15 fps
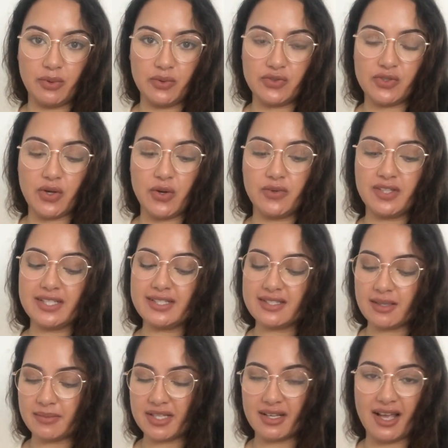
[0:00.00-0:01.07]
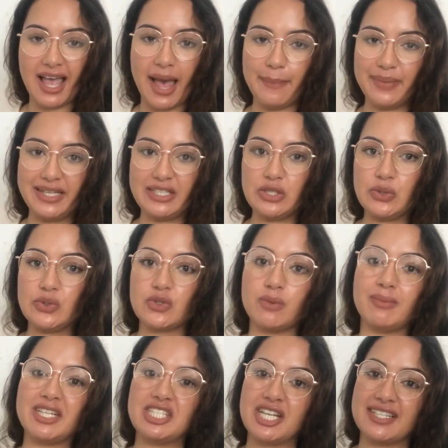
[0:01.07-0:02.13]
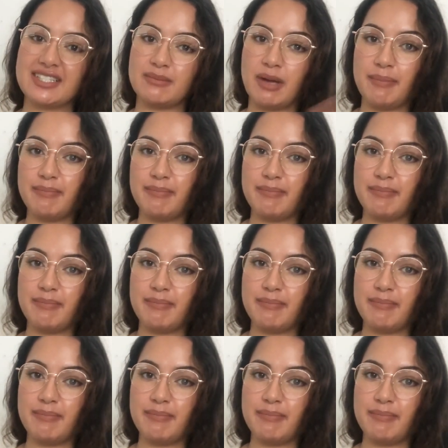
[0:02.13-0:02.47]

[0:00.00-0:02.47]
So this is something I happily use on my chest and my